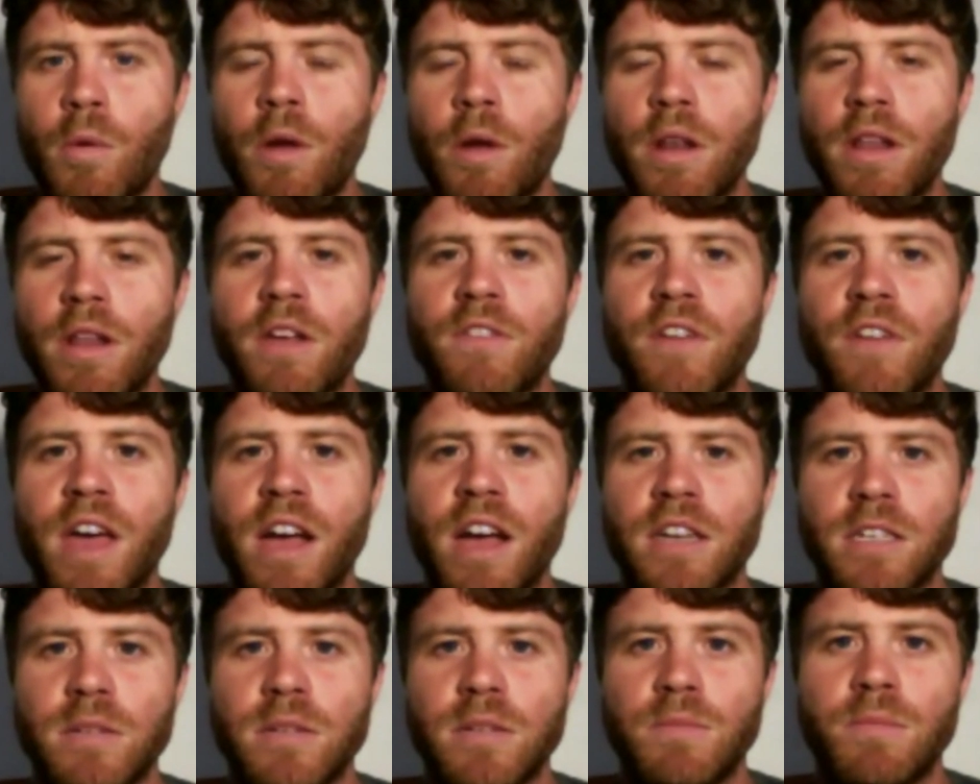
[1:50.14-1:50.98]
what have
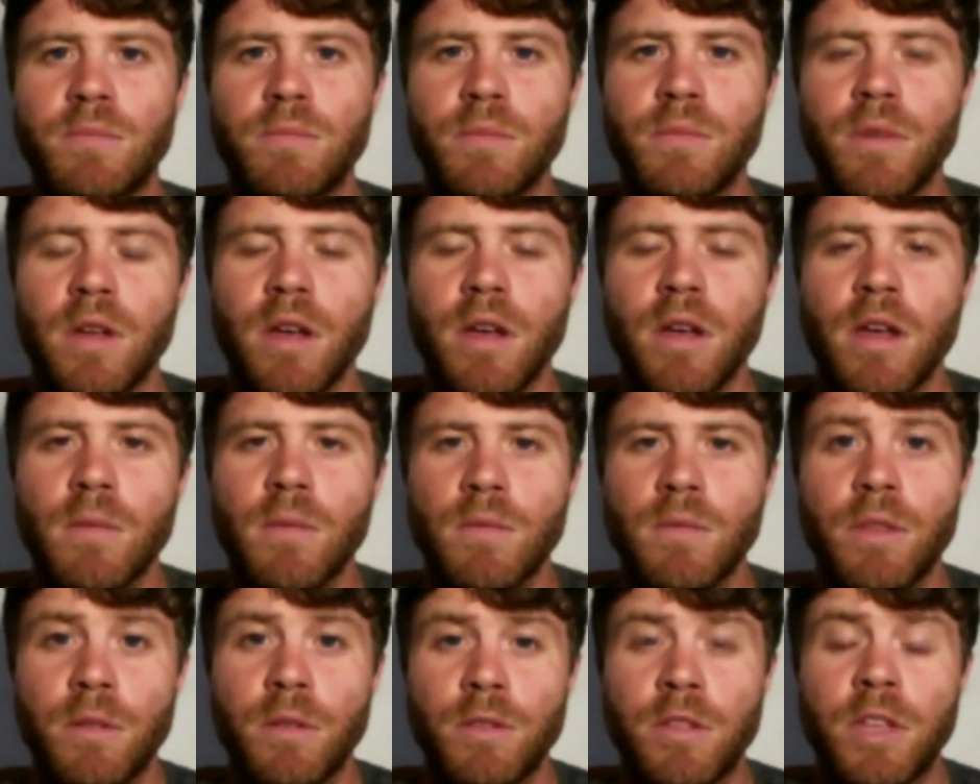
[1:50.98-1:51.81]
actually
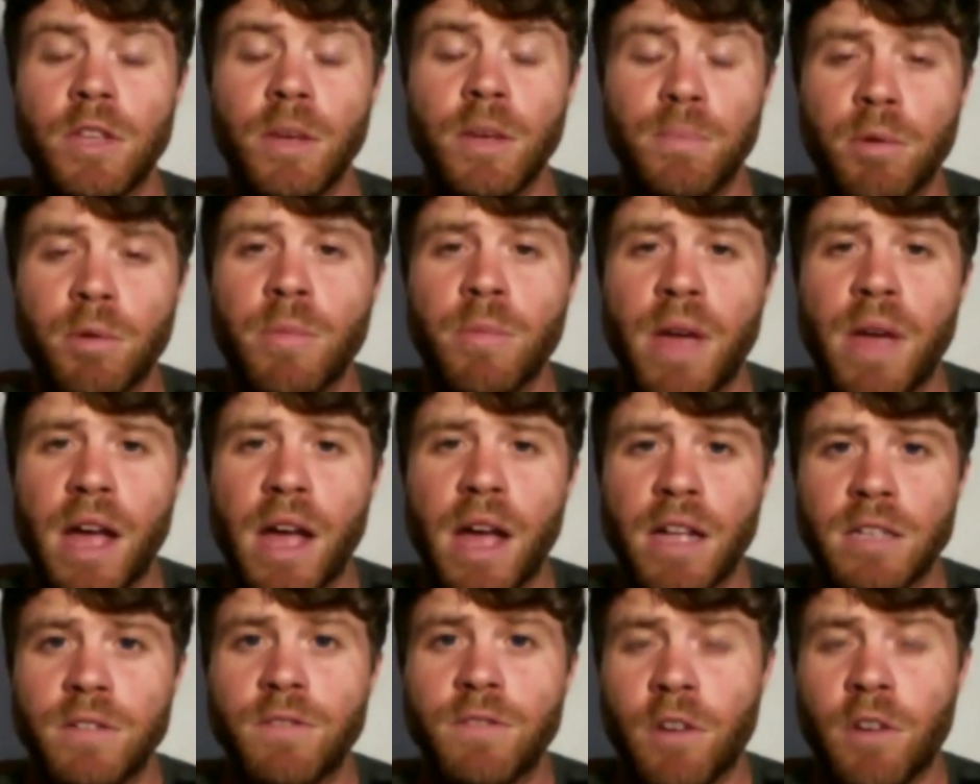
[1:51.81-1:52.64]
the
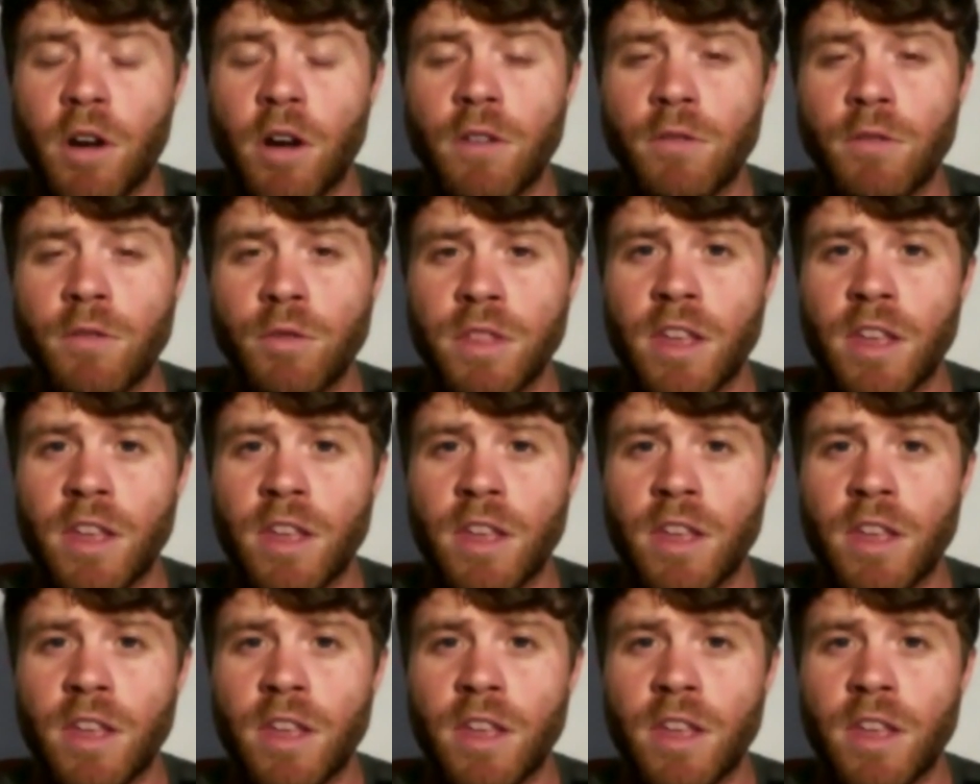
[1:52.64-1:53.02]
diplomats involved,